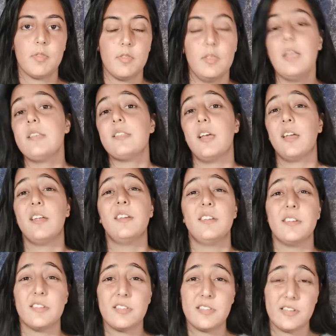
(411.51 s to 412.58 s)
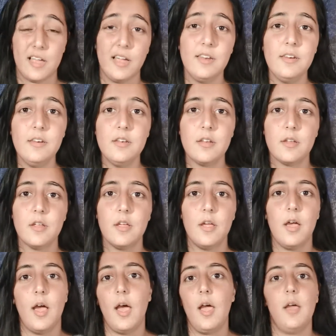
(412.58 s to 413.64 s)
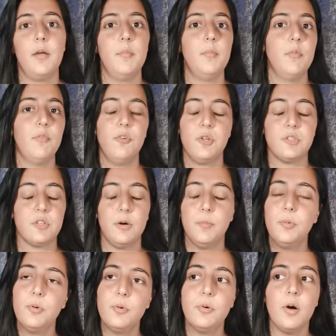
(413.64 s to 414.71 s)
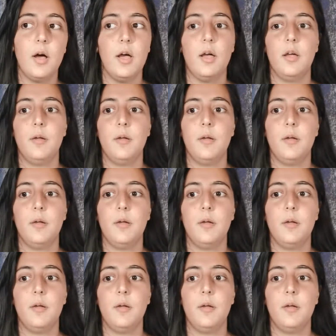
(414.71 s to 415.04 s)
yes, I can understand, for example,